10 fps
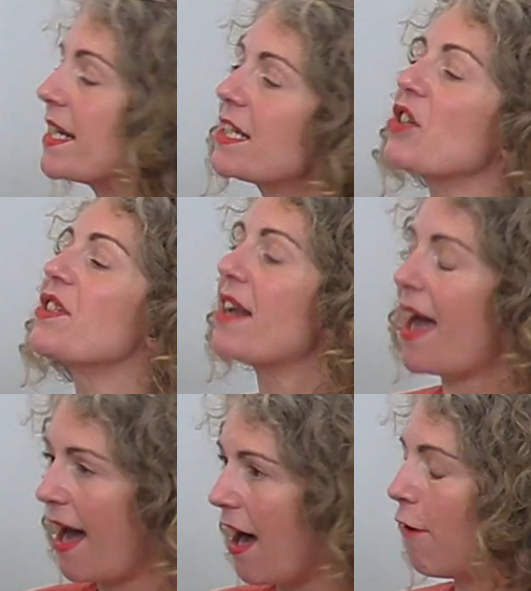And it doesn't
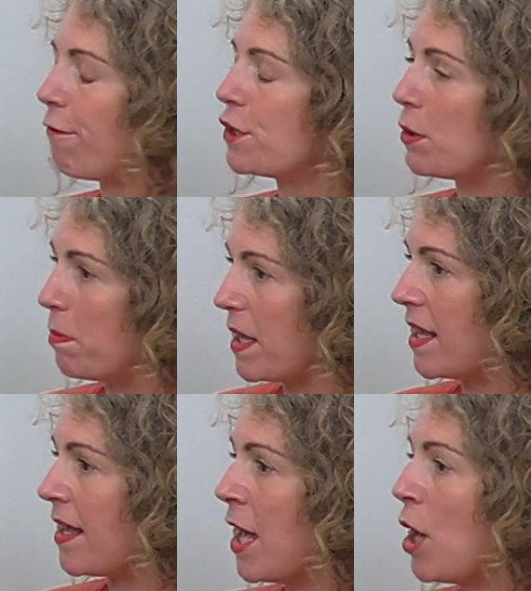have to
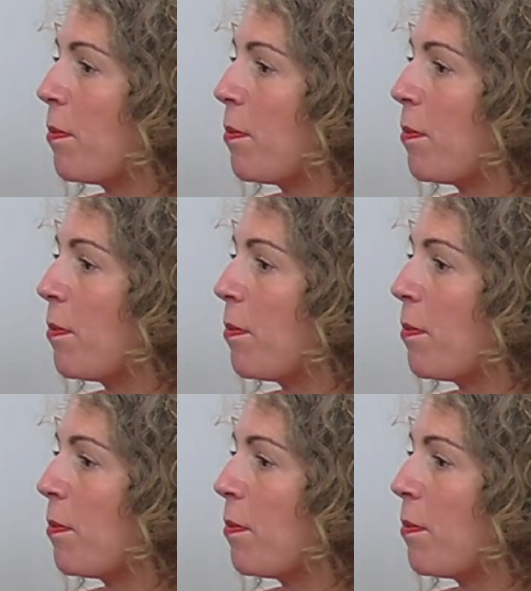be,